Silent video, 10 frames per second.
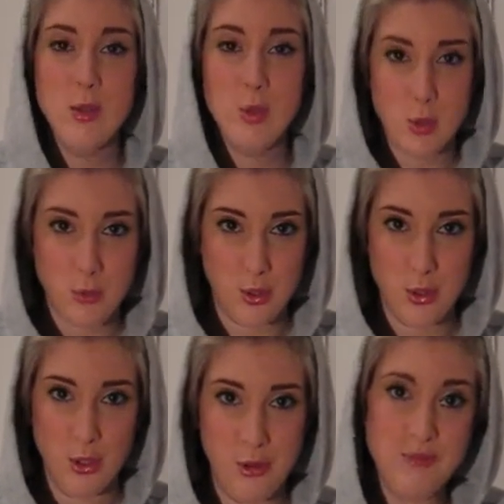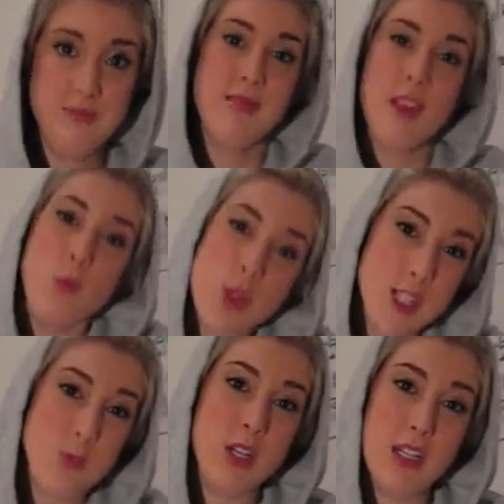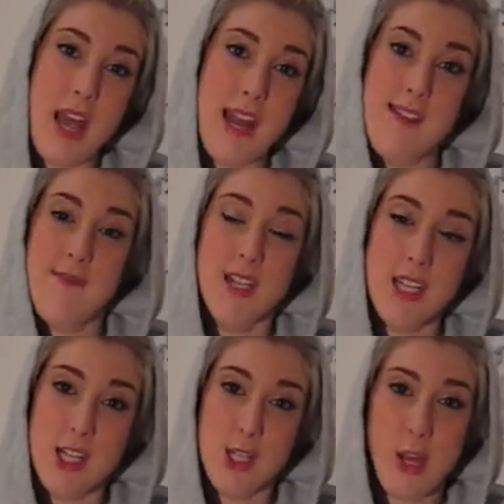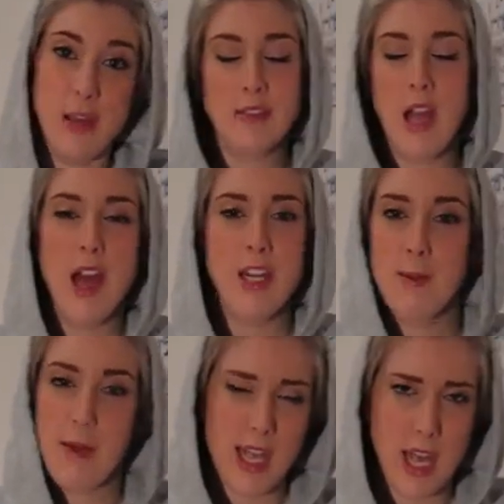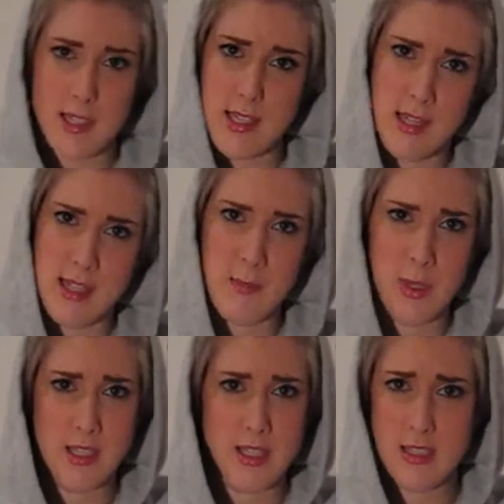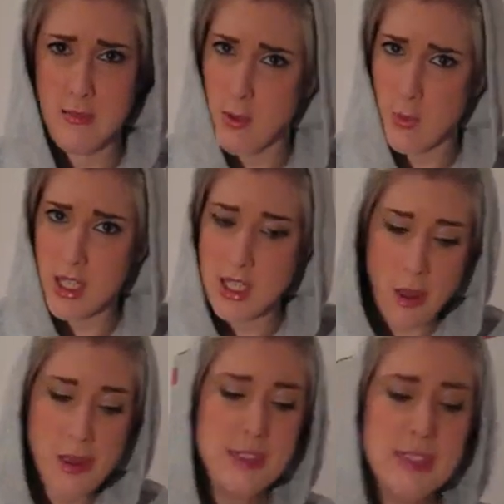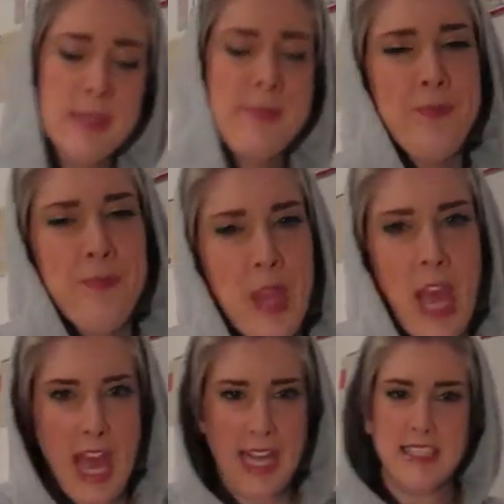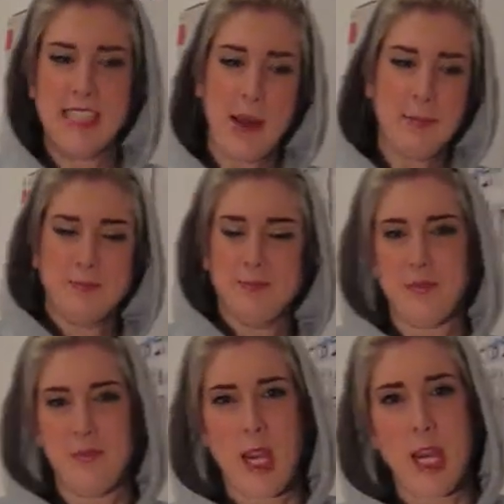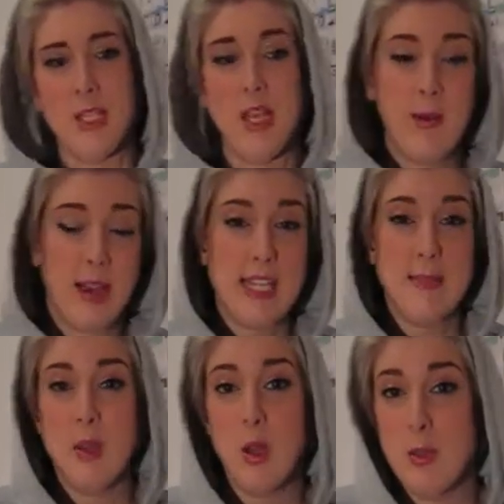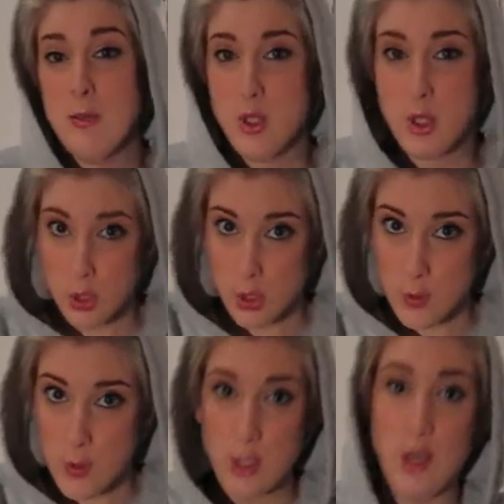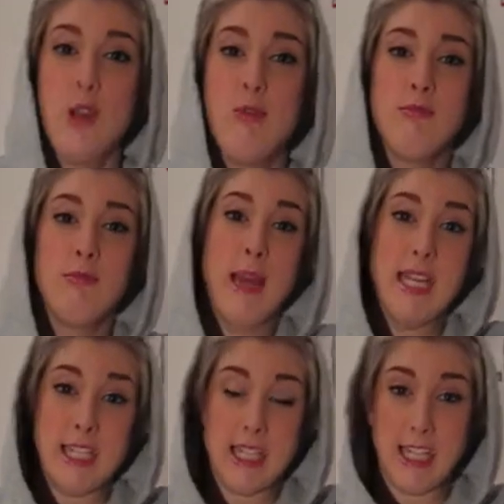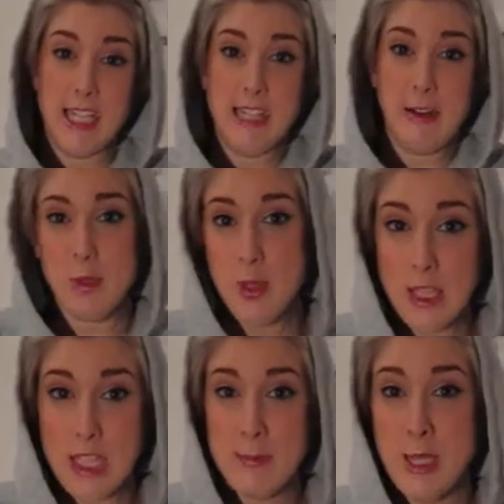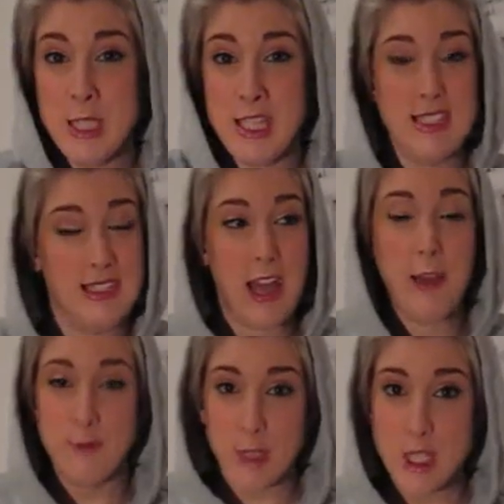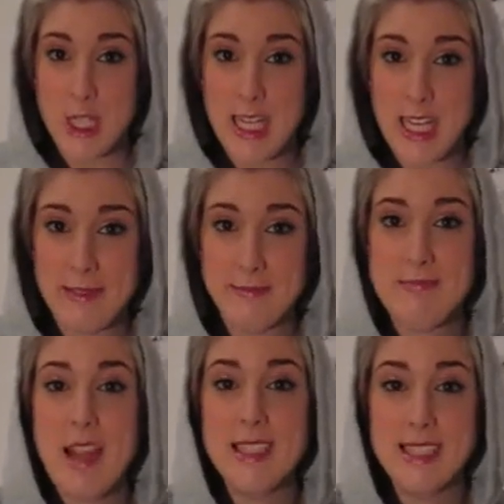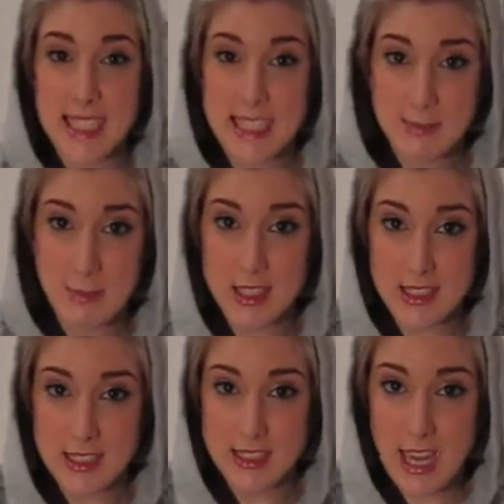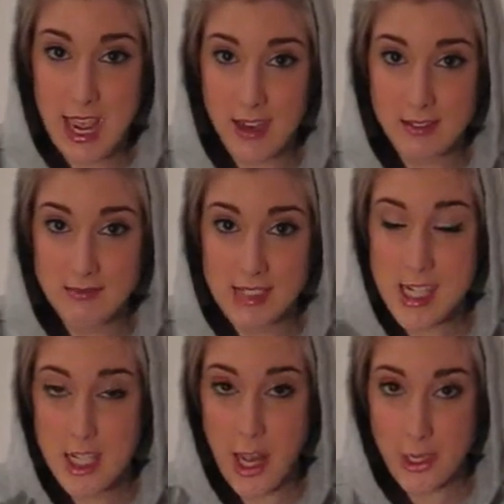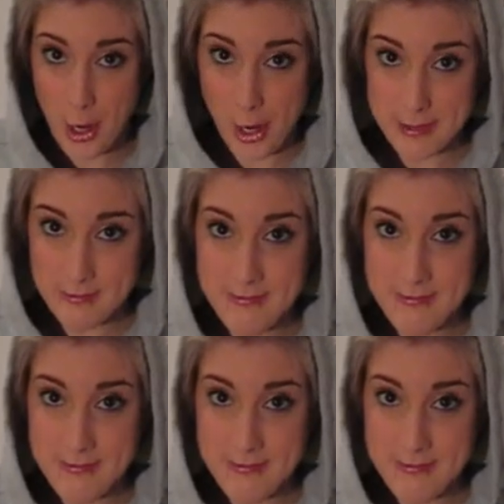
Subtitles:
10, which is 1 to 10 in Finnish. I don't know about the accent because it's a bit weird. And yeah, so anyway, this is vlog number 2. So basically I'm doing this because it's officially 6 months now until I go